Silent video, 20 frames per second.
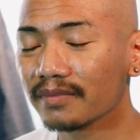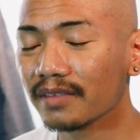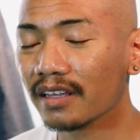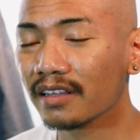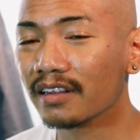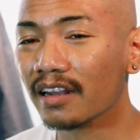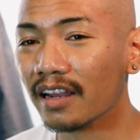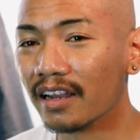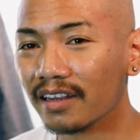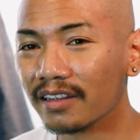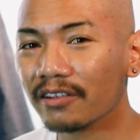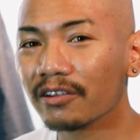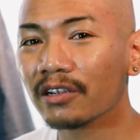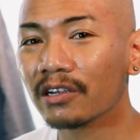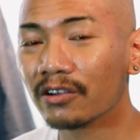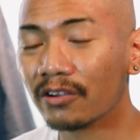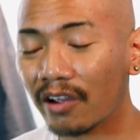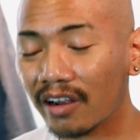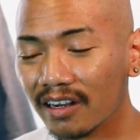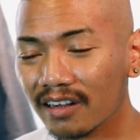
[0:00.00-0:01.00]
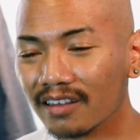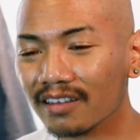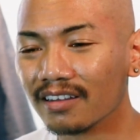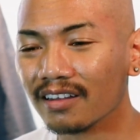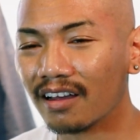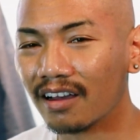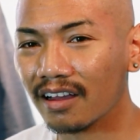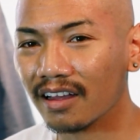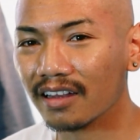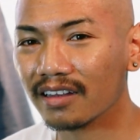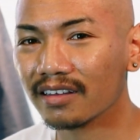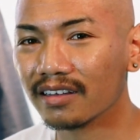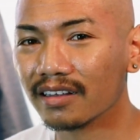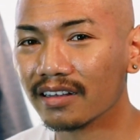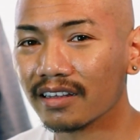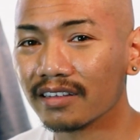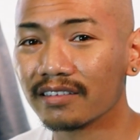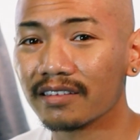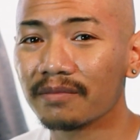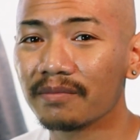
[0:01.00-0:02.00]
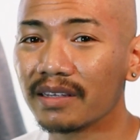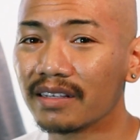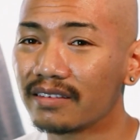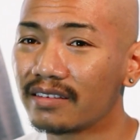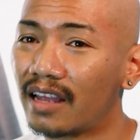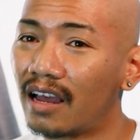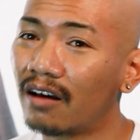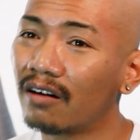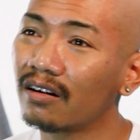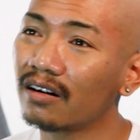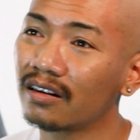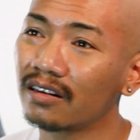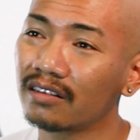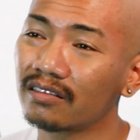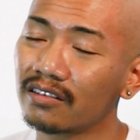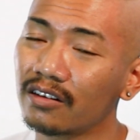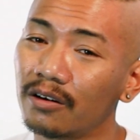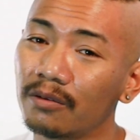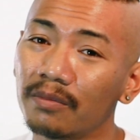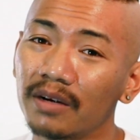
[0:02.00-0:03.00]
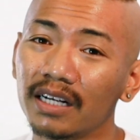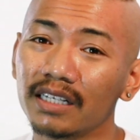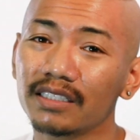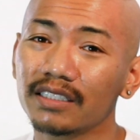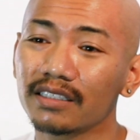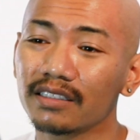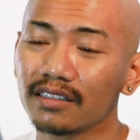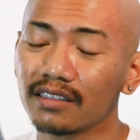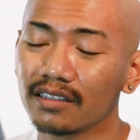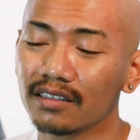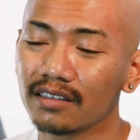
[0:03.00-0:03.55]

And that he regretted a lot because he missed out on so much